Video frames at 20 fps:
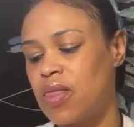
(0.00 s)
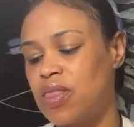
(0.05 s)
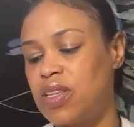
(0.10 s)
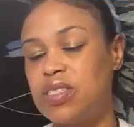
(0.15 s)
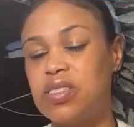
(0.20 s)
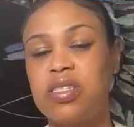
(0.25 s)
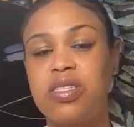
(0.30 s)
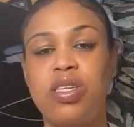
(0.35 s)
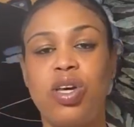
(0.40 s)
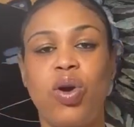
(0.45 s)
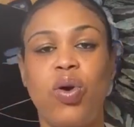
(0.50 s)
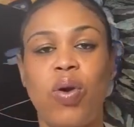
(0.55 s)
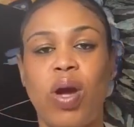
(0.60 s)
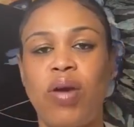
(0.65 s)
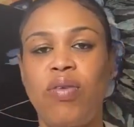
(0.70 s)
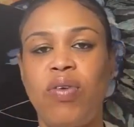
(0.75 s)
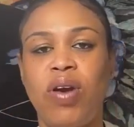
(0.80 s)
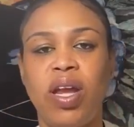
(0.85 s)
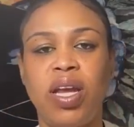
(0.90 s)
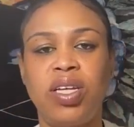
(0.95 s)
This is a
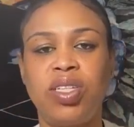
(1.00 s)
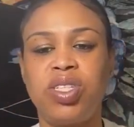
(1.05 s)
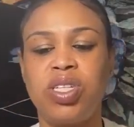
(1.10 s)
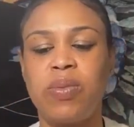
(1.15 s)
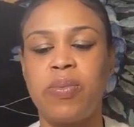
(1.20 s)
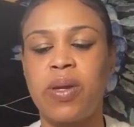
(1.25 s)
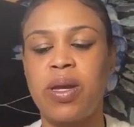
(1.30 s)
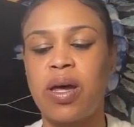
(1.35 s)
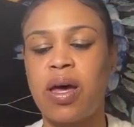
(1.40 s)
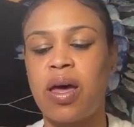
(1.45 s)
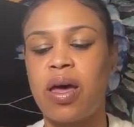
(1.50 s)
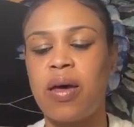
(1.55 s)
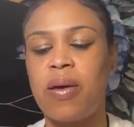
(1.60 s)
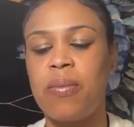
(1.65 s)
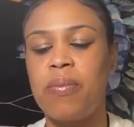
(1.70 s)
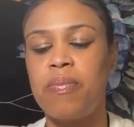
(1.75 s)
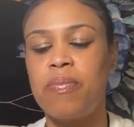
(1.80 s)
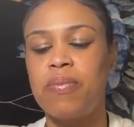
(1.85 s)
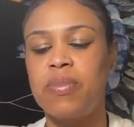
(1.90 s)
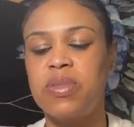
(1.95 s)
great reading,
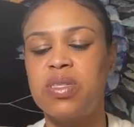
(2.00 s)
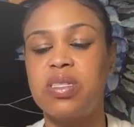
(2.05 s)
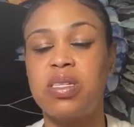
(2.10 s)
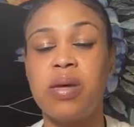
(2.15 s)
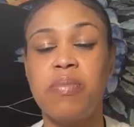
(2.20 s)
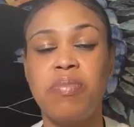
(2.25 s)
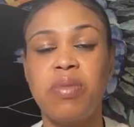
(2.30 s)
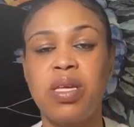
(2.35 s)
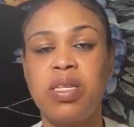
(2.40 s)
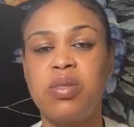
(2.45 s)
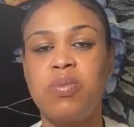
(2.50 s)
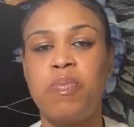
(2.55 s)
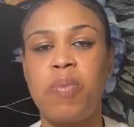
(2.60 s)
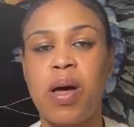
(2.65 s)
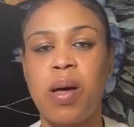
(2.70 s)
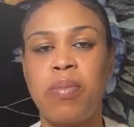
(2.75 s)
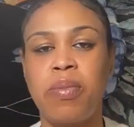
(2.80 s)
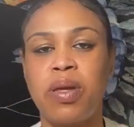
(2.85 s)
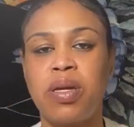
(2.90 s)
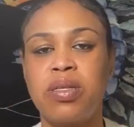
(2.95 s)
Gemini. Something's
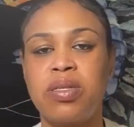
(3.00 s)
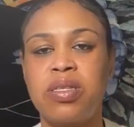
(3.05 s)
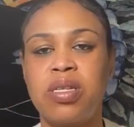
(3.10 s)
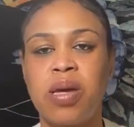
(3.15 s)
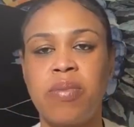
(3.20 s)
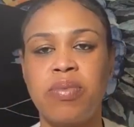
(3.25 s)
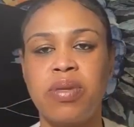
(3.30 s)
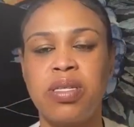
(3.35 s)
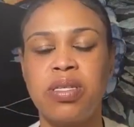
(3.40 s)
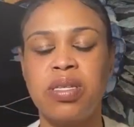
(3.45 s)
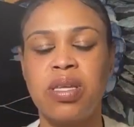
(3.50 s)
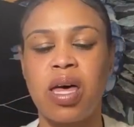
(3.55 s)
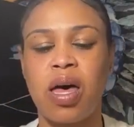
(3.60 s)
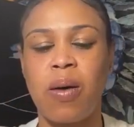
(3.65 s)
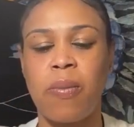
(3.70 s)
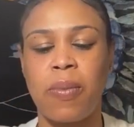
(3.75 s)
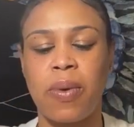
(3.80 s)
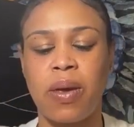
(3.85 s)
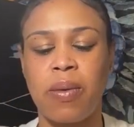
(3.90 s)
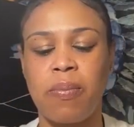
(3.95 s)
bubbling. Something's
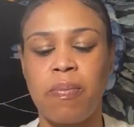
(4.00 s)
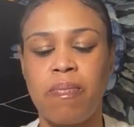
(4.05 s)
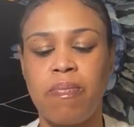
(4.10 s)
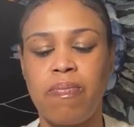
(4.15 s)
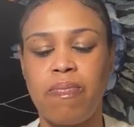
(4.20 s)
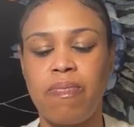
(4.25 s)
coming.